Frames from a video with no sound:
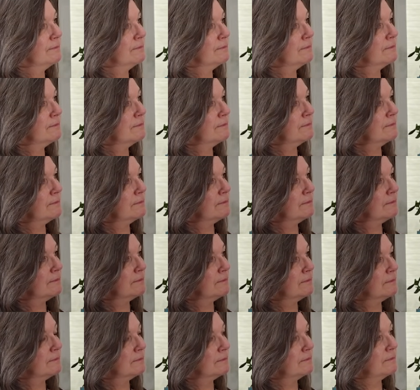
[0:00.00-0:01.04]

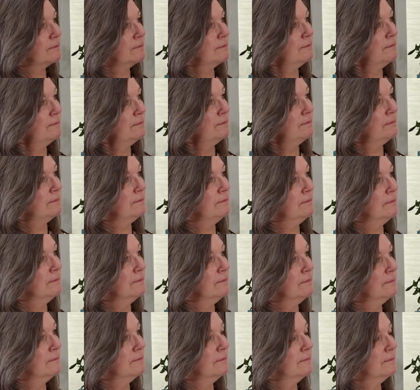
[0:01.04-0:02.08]

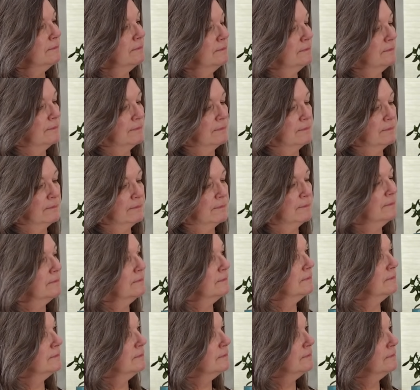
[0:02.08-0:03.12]

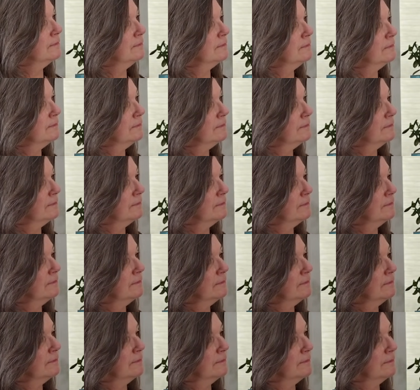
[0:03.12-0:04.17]

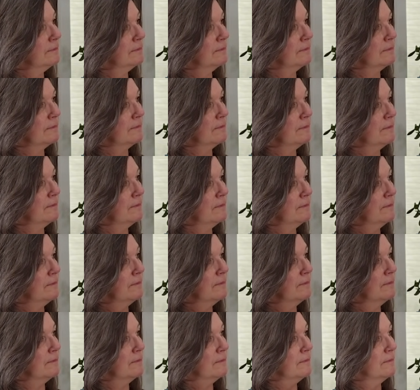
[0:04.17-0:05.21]

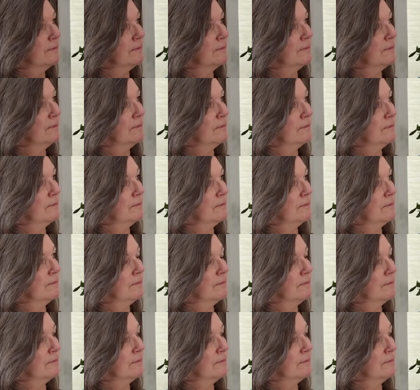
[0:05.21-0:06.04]
(not speaking)